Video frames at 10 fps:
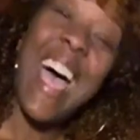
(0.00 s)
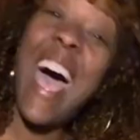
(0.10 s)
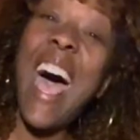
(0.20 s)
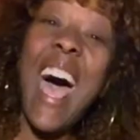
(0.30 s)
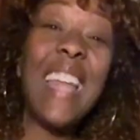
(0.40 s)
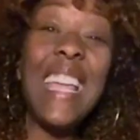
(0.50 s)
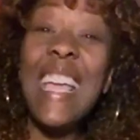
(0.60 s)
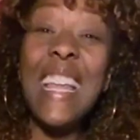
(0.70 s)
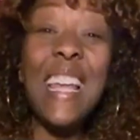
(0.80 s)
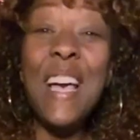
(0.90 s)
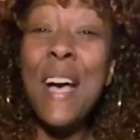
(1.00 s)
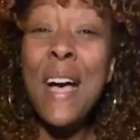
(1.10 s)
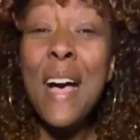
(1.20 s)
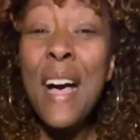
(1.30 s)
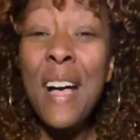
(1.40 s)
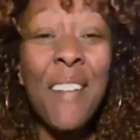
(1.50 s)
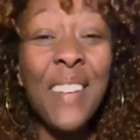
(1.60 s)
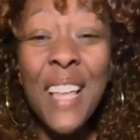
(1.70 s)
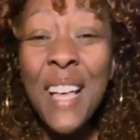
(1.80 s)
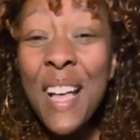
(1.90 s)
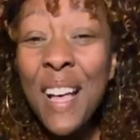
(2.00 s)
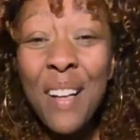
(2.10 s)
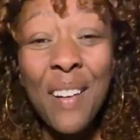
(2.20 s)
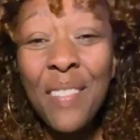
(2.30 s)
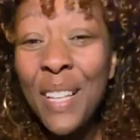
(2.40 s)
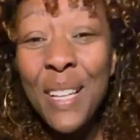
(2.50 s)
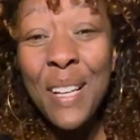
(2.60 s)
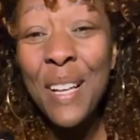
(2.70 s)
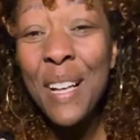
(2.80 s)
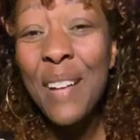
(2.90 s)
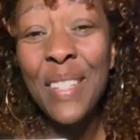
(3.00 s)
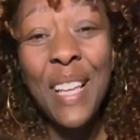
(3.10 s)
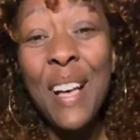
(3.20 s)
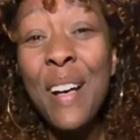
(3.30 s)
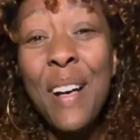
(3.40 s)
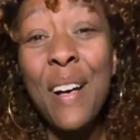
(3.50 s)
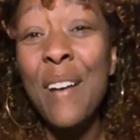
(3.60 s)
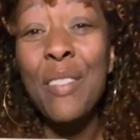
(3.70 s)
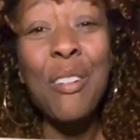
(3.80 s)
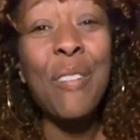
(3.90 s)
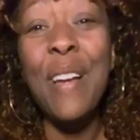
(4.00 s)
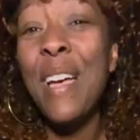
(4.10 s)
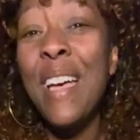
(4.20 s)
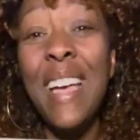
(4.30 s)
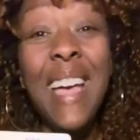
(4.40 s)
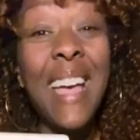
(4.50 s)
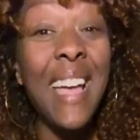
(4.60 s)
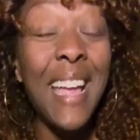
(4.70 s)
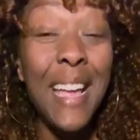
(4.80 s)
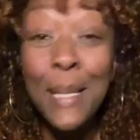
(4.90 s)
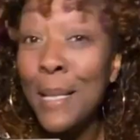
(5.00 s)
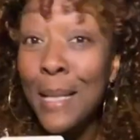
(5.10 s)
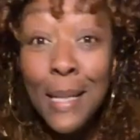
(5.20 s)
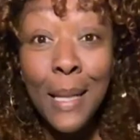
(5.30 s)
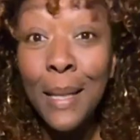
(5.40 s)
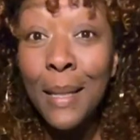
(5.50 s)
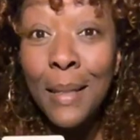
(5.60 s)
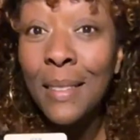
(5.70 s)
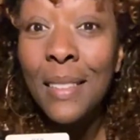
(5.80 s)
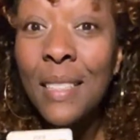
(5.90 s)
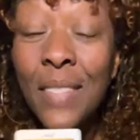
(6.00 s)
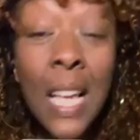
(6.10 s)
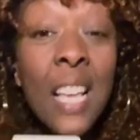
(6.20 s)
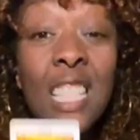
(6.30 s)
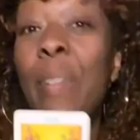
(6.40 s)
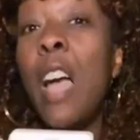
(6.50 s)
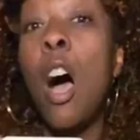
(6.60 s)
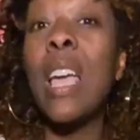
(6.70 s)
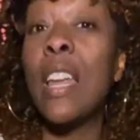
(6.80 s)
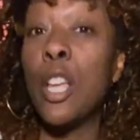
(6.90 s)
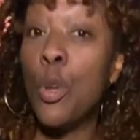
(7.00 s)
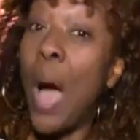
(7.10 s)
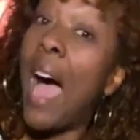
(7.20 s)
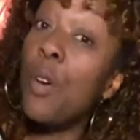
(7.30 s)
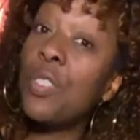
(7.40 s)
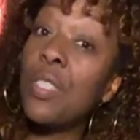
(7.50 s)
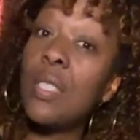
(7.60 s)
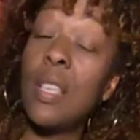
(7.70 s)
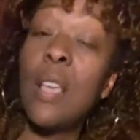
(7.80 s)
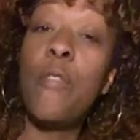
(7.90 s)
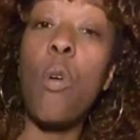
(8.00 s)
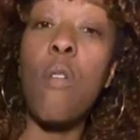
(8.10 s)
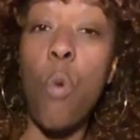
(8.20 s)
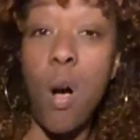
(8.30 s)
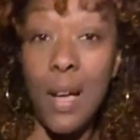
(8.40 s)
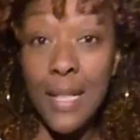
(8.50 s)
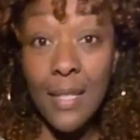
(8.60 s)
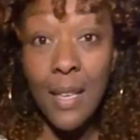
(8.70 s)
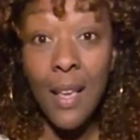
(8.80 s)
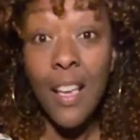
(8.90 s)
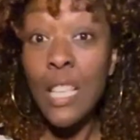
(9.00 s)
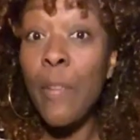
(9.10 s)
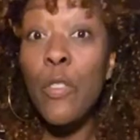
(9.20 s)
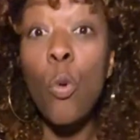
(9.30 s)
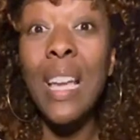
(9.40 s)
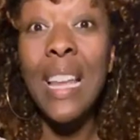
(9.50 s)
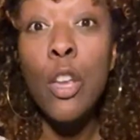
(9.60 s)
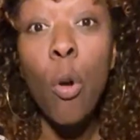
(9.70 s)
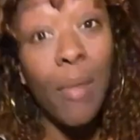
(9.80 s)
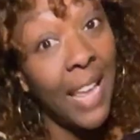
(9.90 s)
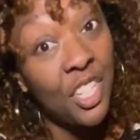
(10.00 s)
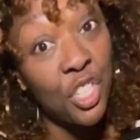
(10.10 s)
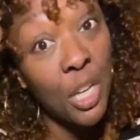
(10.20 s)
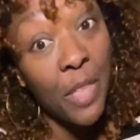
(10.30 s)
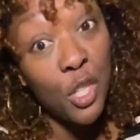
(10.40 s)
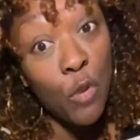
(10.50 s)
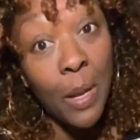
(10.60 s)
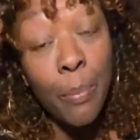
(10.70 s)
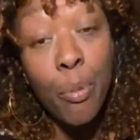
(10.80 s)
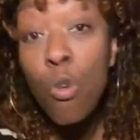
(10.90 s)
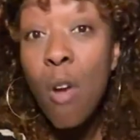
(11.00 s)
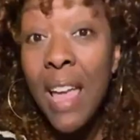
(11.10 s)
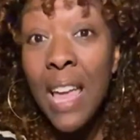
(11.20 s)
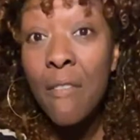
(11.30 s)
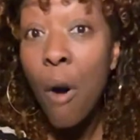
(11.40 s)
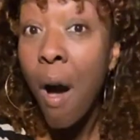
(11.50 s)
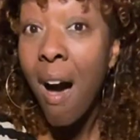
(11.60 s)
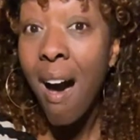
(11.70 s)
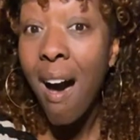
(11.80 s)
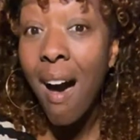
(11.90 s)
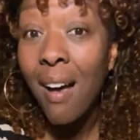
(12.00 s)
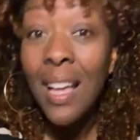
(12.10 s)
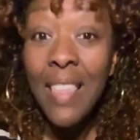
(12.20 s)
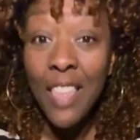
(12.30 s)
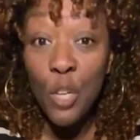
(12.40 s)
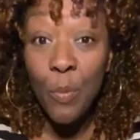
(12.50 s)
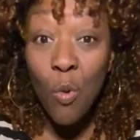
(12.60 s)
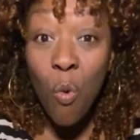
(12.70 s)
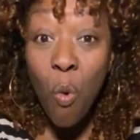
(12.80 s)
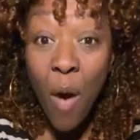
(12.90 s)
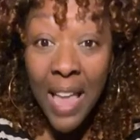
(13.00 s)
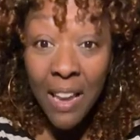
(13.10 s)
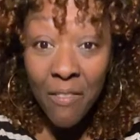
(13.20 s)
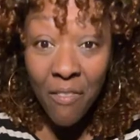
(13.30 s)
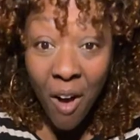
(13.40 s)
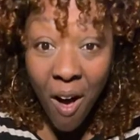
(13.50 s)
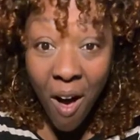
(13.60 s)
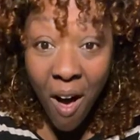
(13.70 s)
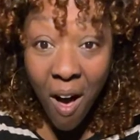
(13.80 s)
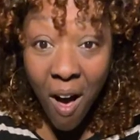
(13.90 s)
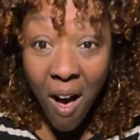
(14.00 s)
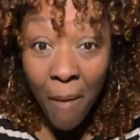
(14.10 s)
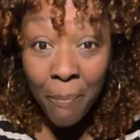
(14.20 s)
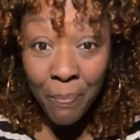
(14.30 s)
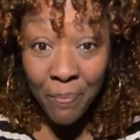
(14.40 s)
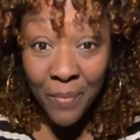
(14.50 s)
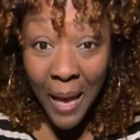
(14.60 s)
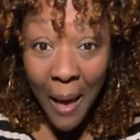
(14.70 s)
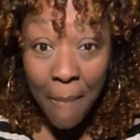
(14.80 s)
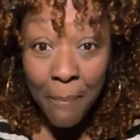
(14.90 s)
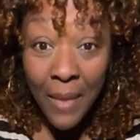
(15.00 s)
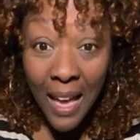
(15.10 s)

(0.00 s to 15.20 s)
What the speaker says: I need love, love, love, love, crazy love. Some of y'all getting a new house, 4 of Wands. Some of you are getting your relationship that you've been praying for, that you've been waiting for. Okay?